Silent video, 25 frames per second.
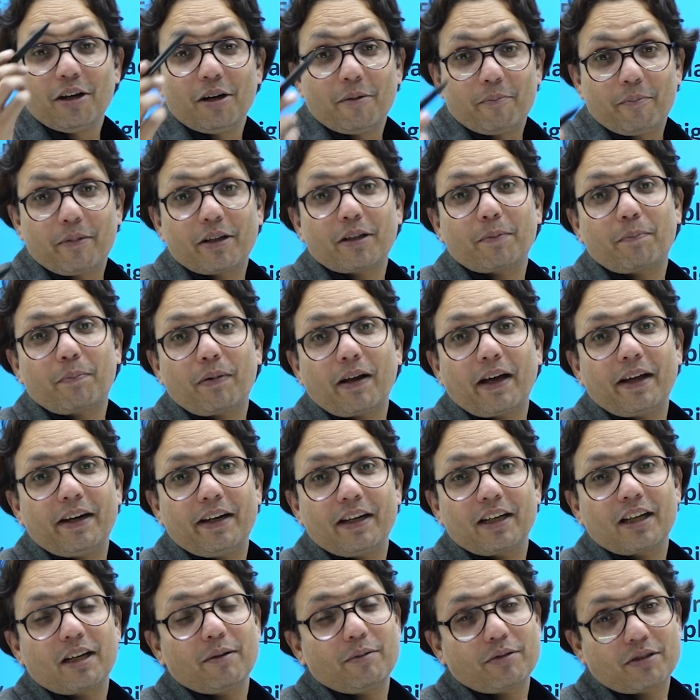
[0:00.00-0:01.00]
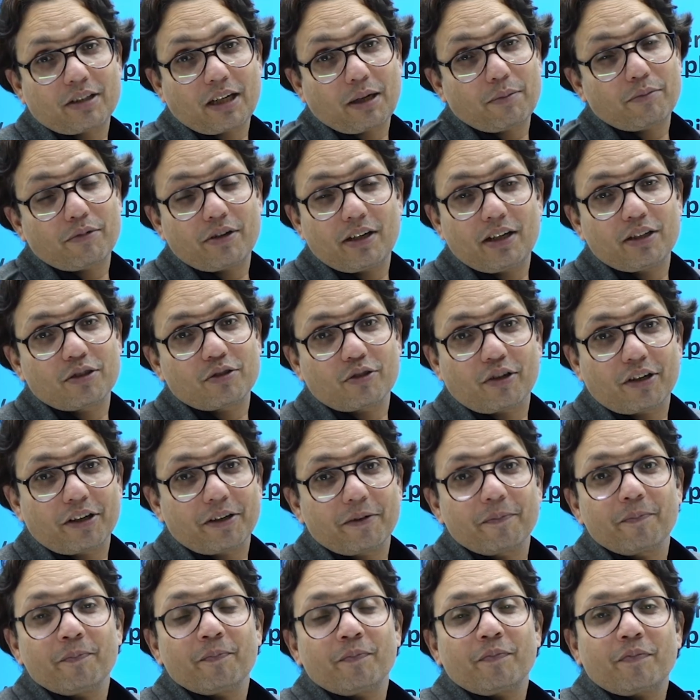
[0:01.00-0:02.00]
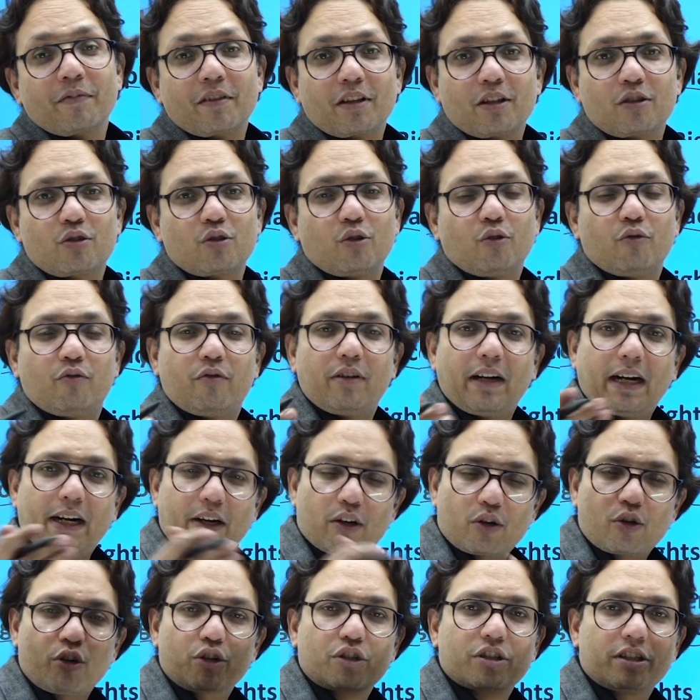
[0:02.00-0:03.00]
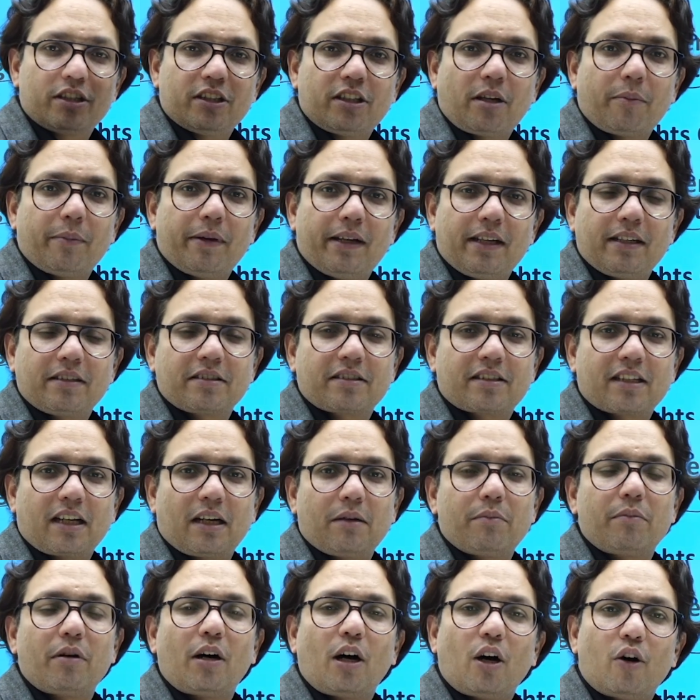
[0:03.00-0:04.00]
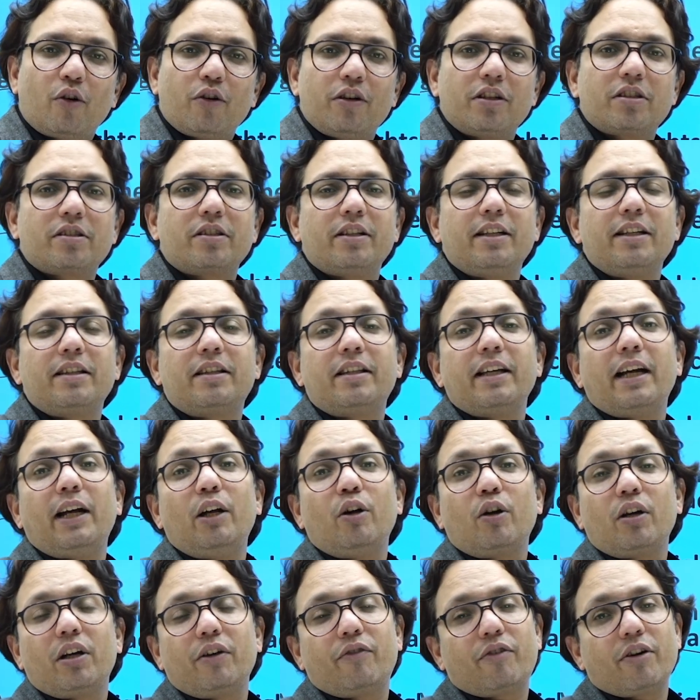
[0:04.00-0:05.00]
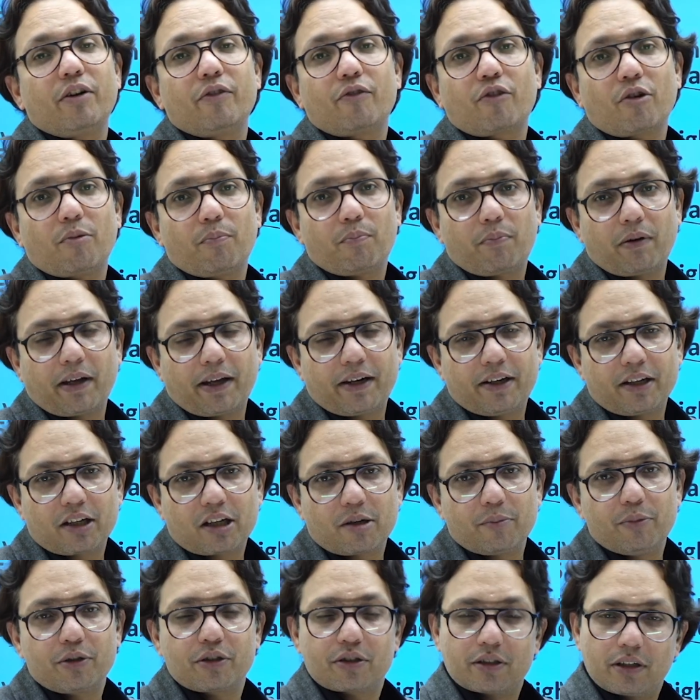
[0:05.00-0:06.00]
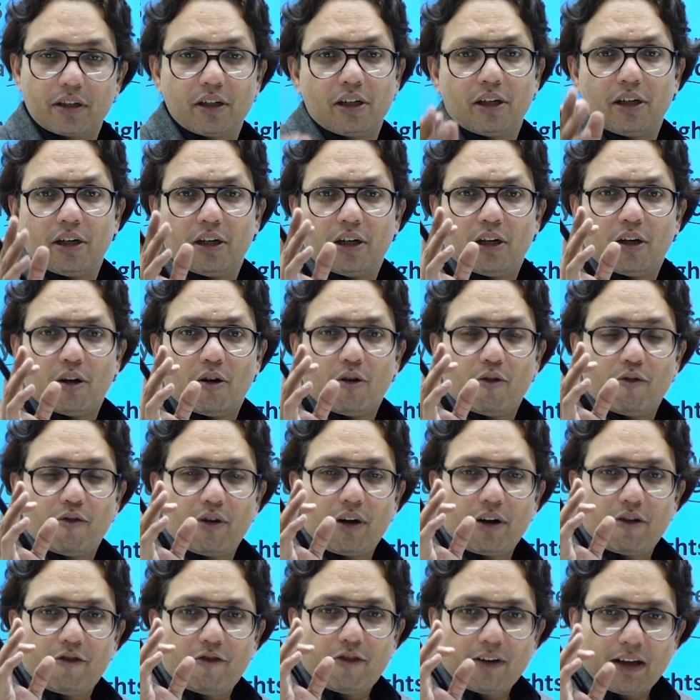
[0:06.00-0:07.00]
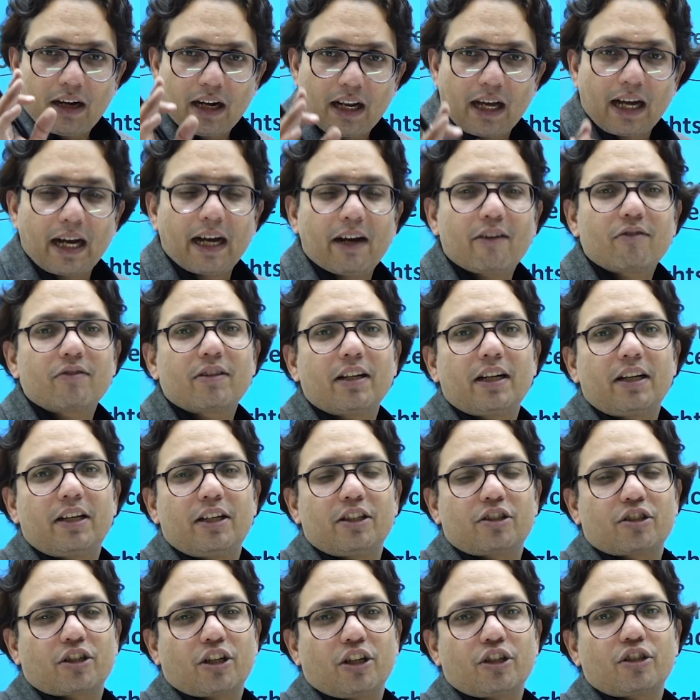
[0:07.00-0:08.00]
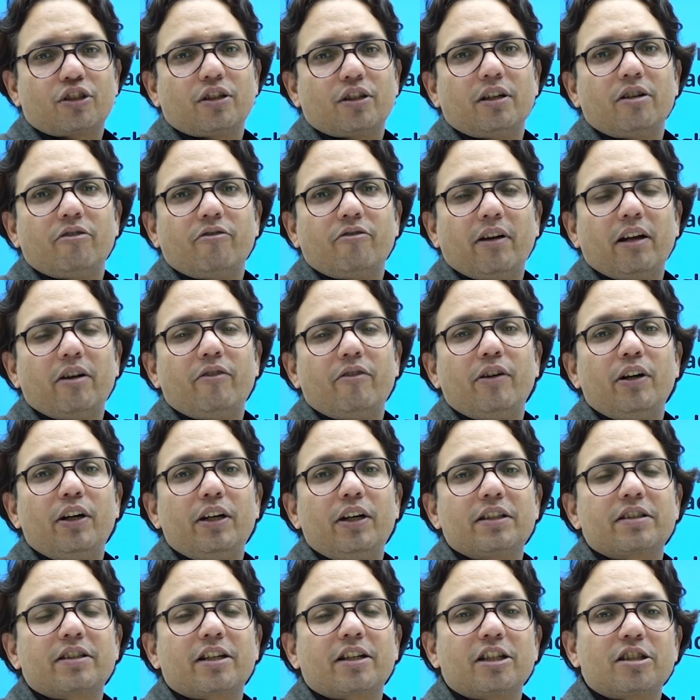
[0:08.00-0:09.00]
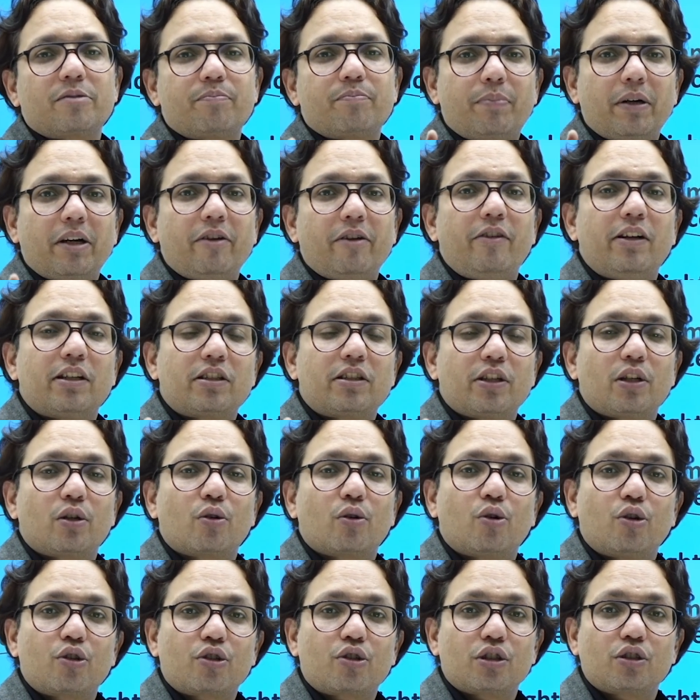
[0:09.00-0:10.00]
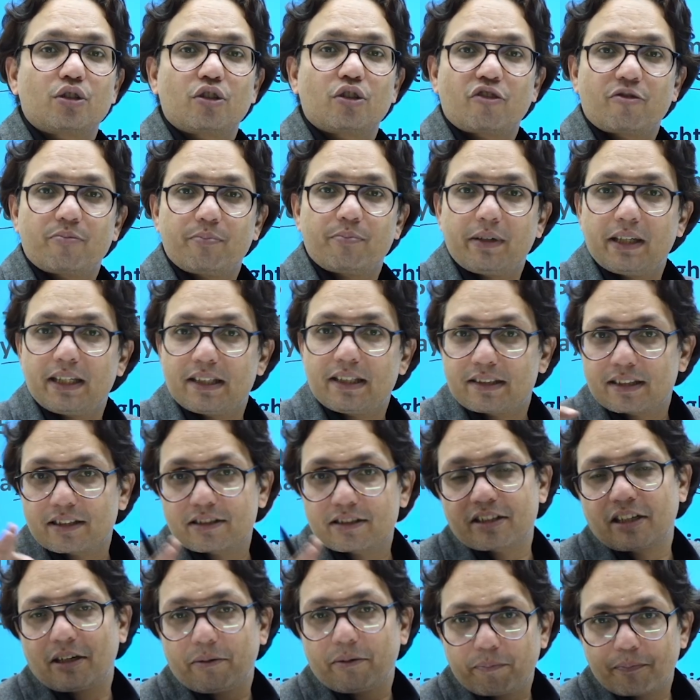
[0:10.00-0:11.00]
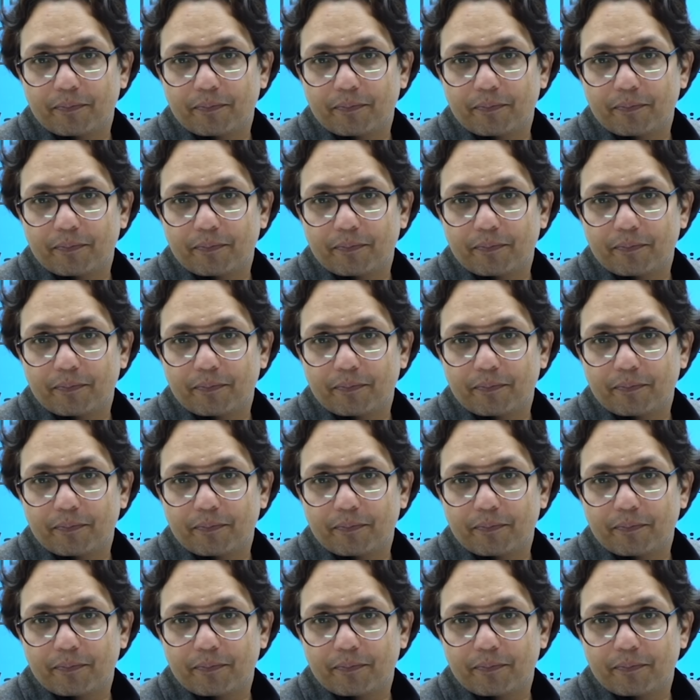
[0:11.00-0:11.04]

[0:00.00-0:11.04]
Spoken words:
by the Planning Commission. I'm really sorry. So we had a question in the mains exam. How is NITI Aayog different from Planning Commission? We will have that discussion when we discuss previous year questions of mains exam.